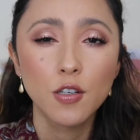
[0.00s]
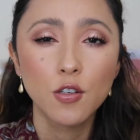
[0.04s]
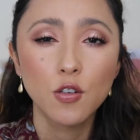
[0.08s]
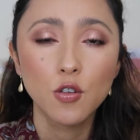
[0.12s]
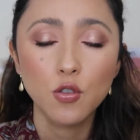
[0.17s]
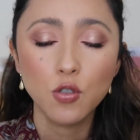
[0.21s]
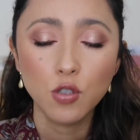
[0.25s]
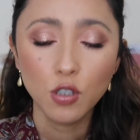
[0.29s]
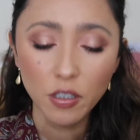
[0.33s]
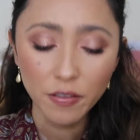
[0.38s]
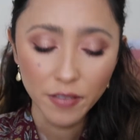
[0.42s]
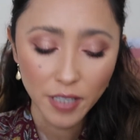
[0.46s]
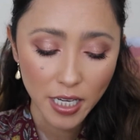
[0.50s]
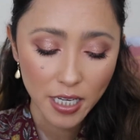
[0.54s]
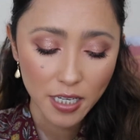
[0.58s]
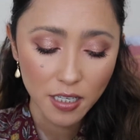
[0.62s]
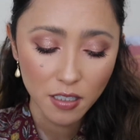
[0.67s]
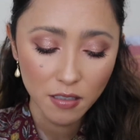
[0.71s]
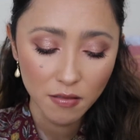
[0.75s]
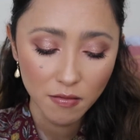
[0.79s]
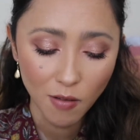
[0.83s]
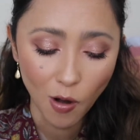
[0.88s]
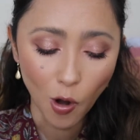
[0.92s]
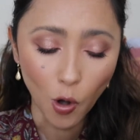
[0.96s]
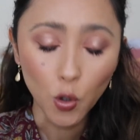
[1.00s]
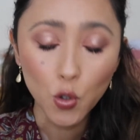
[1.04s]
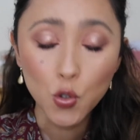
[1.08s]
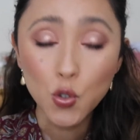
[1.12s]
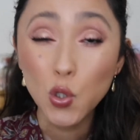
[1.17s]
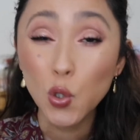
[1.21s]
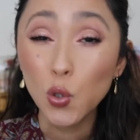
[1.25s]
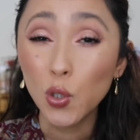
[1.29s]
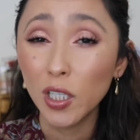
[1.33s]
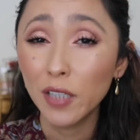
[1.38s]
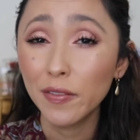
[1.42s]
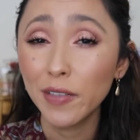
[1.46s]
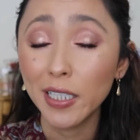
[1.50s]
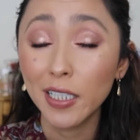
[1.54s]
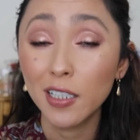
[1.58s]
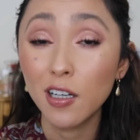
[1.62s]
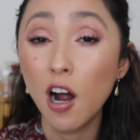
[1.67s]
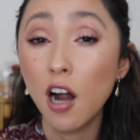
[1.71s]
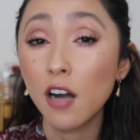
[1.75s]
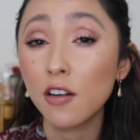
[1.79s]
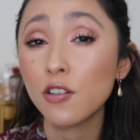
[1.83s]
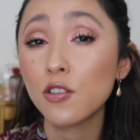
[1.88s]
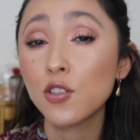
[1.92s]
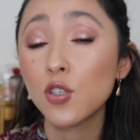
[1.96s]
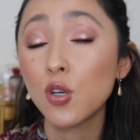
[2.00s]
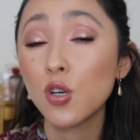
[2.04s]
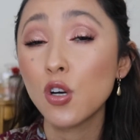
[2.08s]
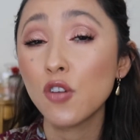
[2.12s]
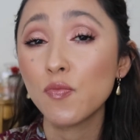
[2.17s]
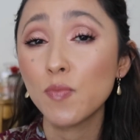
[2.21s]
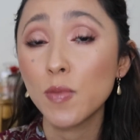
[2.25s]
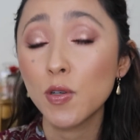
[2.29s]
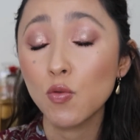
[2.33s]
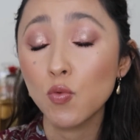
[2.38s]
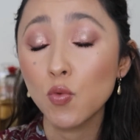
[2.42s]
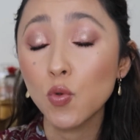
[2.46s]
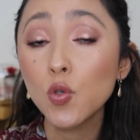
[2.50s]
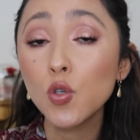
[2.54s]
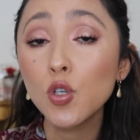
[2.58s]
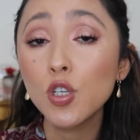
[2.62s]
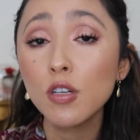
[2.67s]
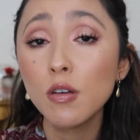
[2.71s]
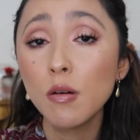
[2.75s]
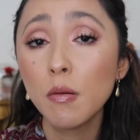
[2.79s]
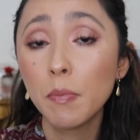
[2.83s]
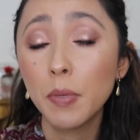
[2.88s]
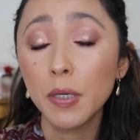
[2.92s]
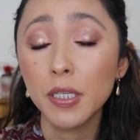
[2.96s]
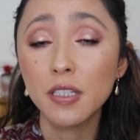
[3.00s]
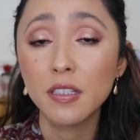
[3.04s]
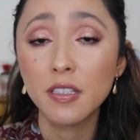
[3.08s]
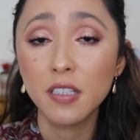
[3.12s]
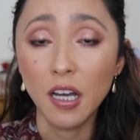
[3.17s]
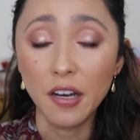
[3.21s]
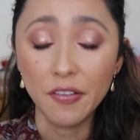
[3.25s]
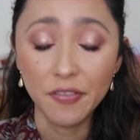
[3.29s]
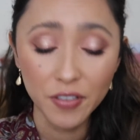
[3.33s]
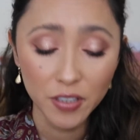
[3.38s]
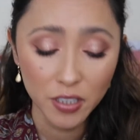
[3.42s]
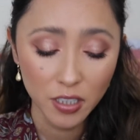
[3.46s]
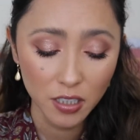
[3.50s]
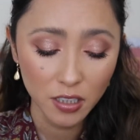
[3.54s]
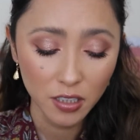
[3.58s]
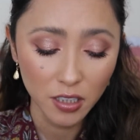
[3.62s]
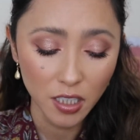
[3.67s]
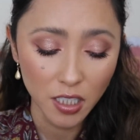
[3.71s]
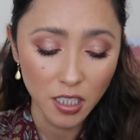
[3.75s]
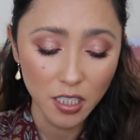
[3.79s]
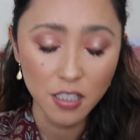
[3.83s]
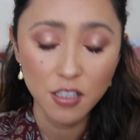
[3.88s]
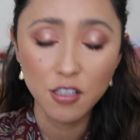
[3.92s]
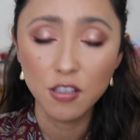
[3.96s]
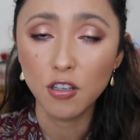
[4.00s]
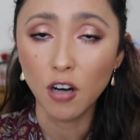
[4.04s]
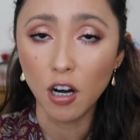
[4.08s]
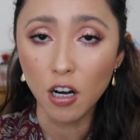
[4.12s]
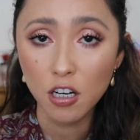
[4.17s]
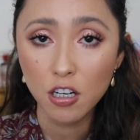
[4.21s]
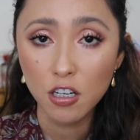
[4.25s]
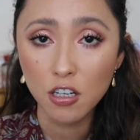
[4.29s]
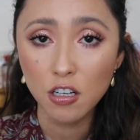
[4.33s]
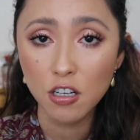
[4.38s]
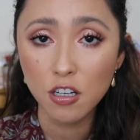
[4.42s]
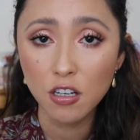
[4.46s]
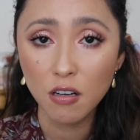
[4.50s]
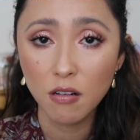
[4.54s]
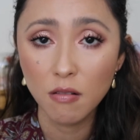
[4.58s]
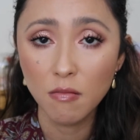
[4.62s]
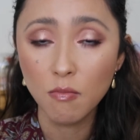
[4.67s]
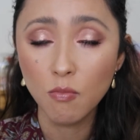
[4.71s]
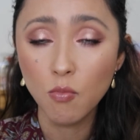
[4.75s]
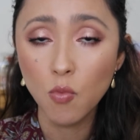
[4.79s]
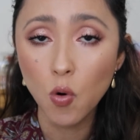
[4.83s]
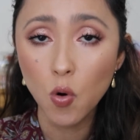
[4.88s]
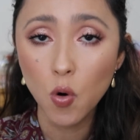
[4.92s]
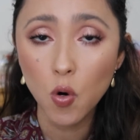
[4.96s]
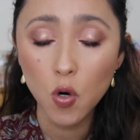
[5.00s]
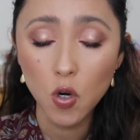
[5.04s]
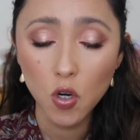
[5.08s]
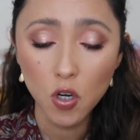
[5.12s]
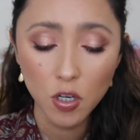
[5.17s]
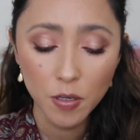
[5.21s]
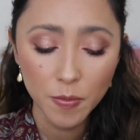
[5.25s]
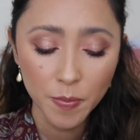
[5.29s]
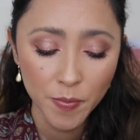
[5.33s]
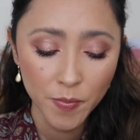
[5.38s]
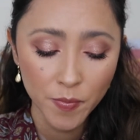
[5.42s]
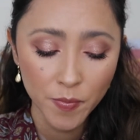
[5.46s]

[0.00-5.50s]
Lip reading: sort of like, also kind of like an undertone of maroon, but definitely darker, more